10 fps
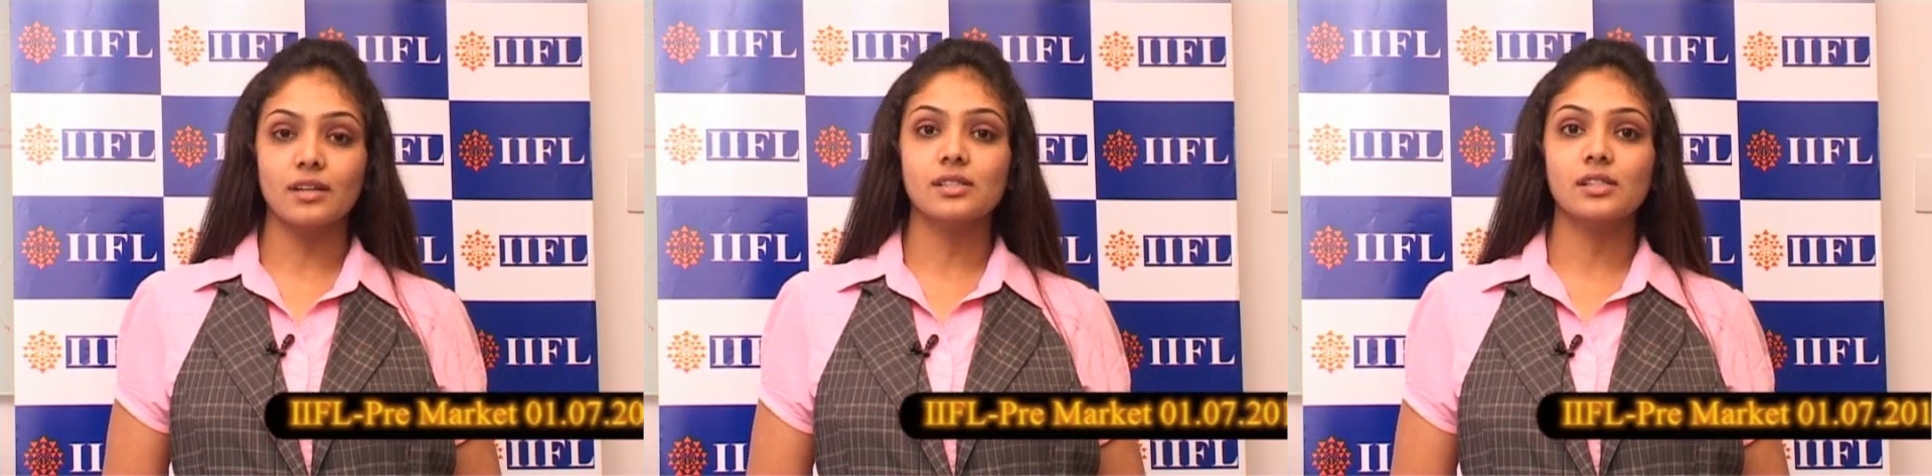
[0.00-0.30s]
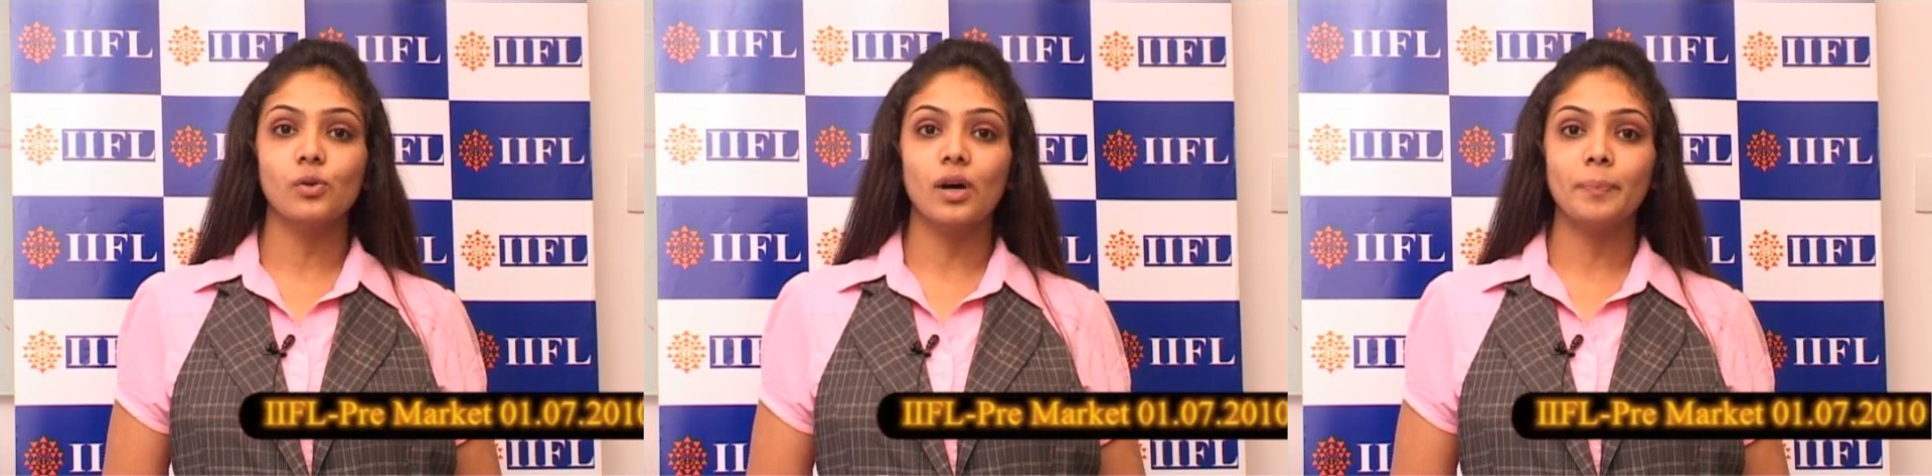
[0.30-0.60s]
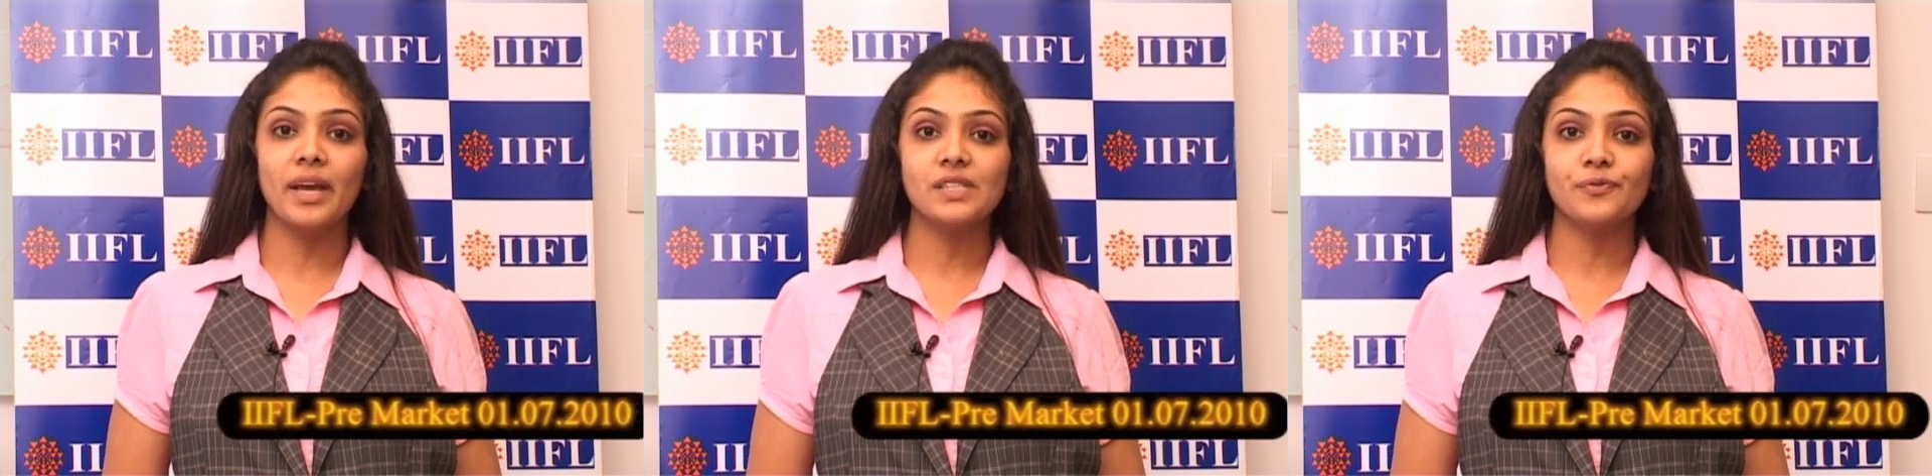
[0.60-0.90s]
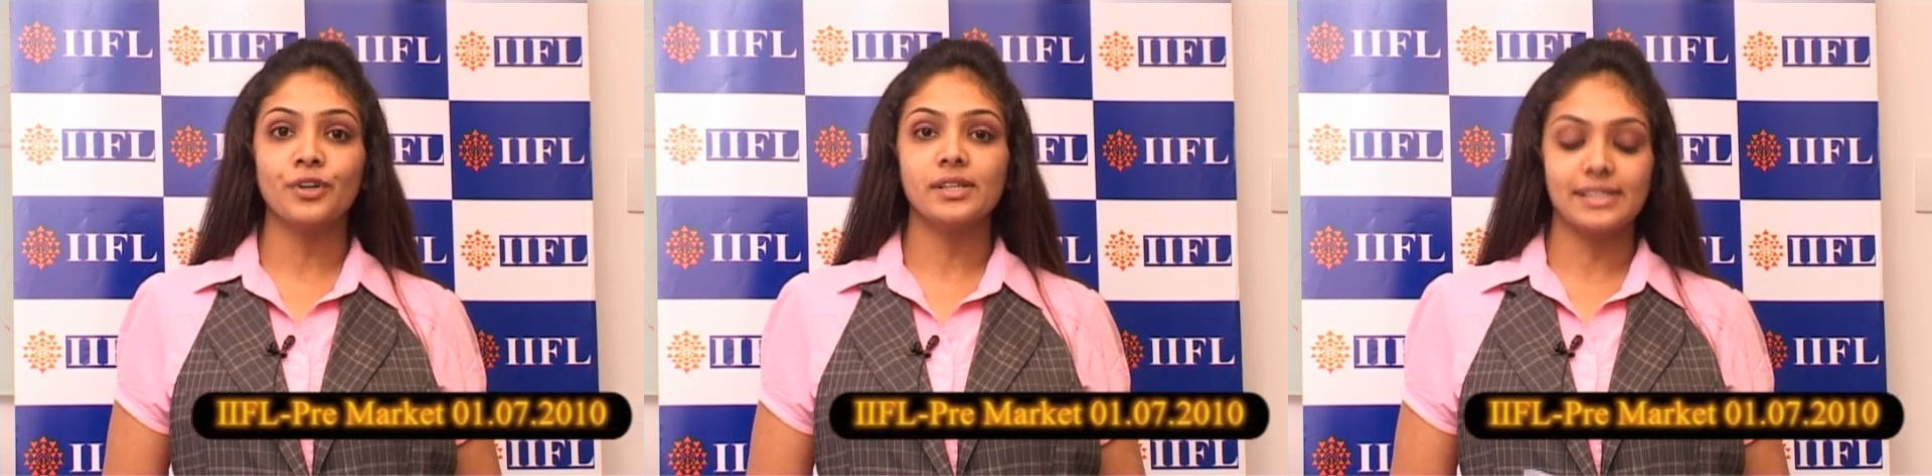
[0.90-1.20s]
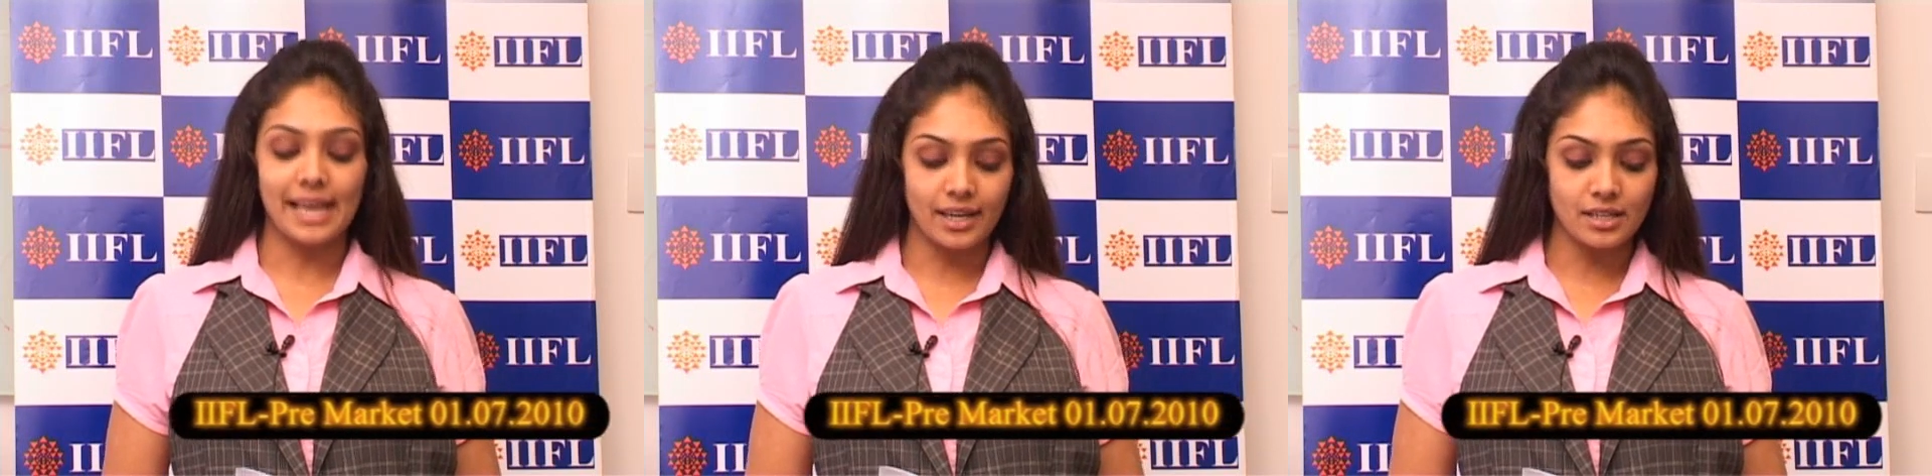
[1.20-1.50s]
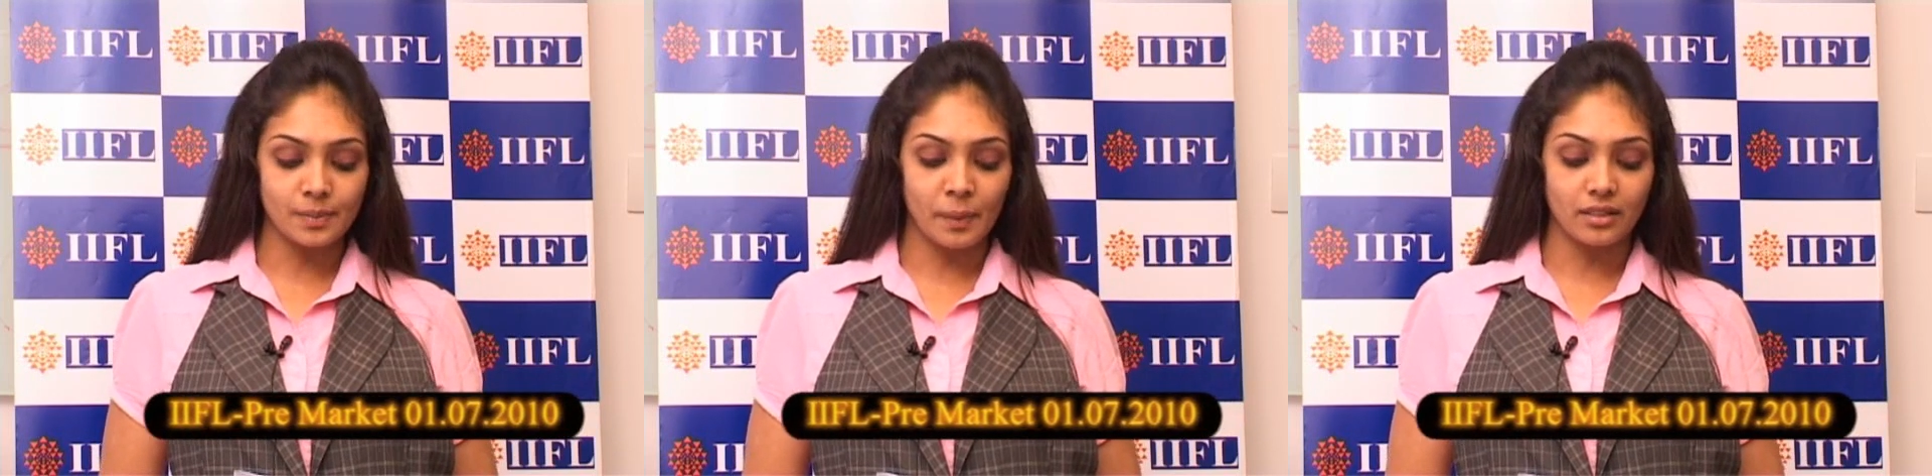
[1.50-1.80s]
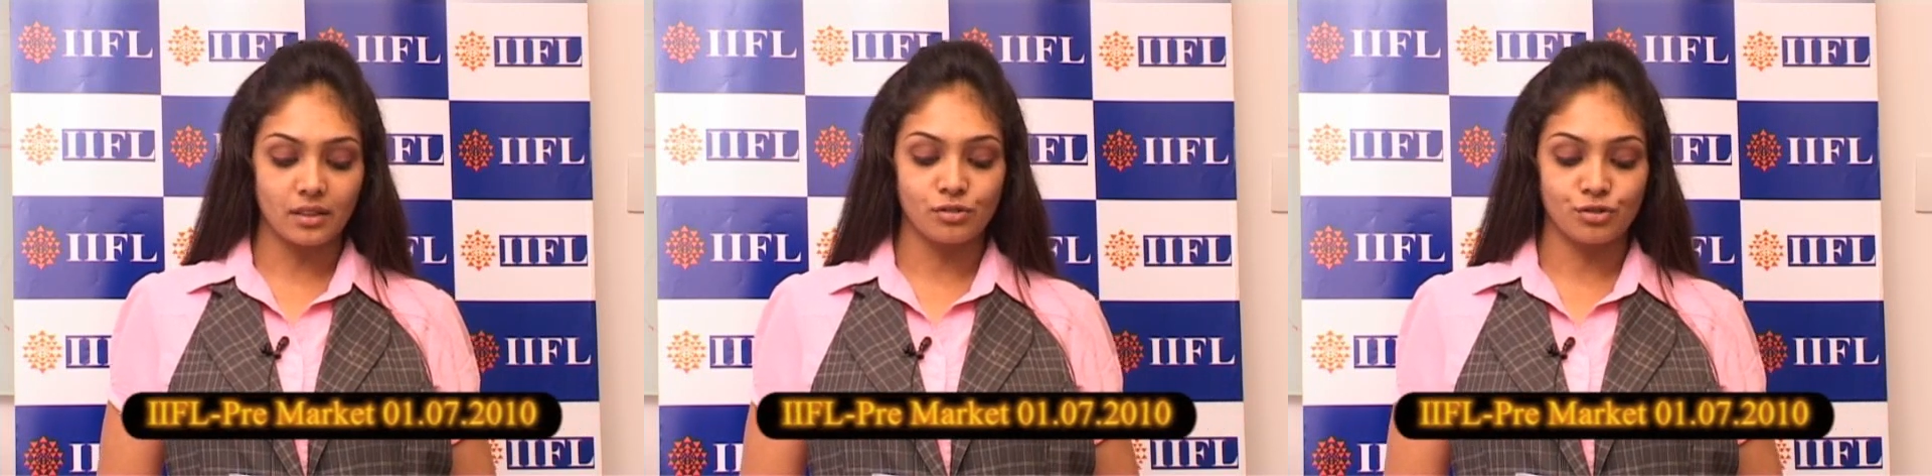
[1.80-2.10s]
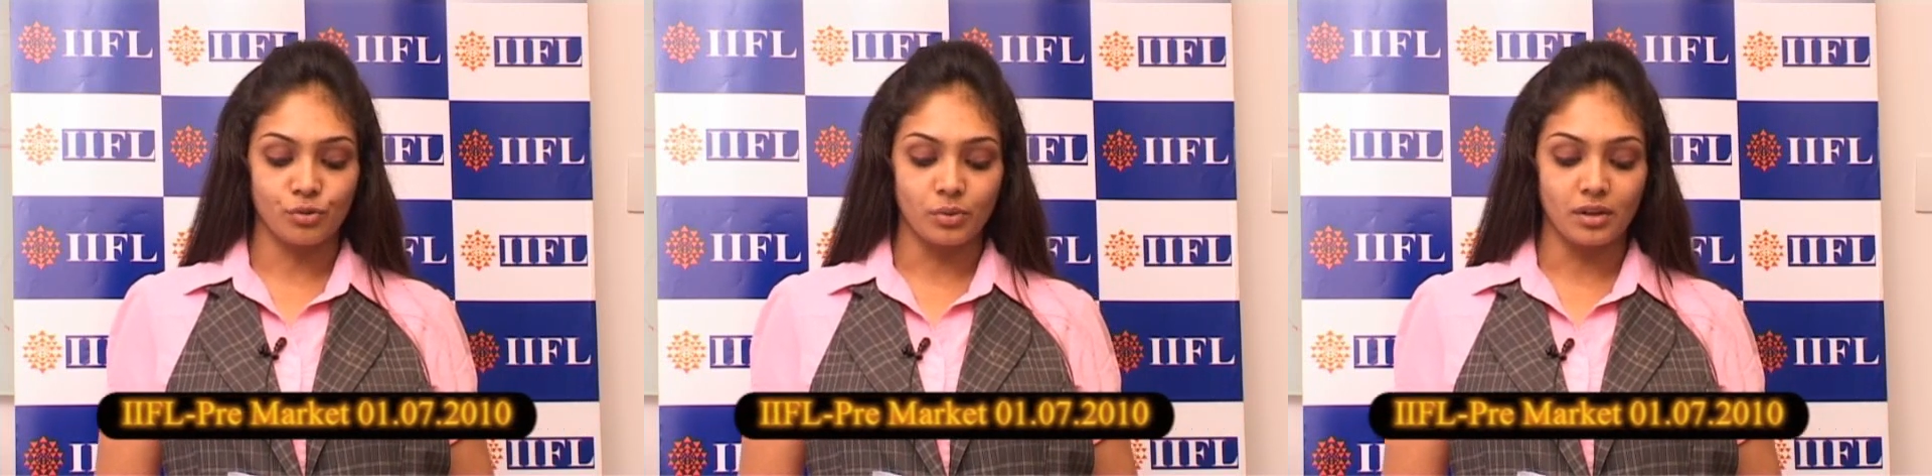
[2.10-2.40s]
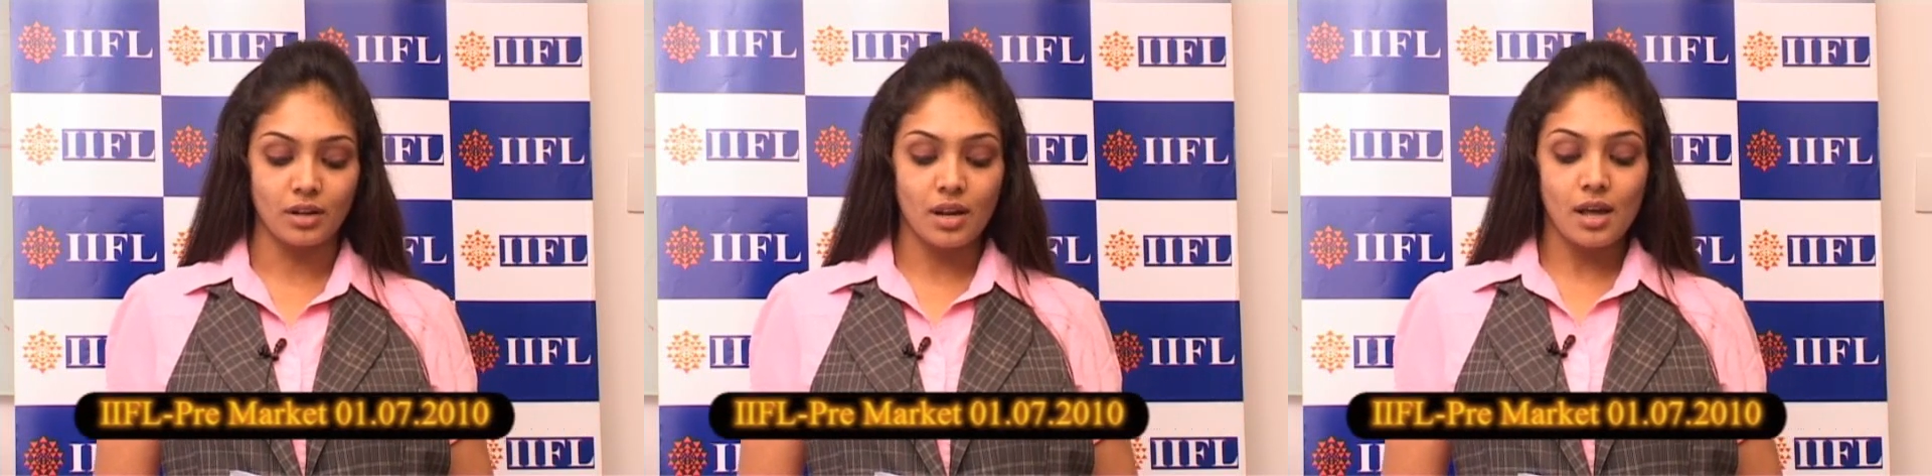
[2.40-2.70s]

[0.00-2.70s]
at a slower pace for a second month in June.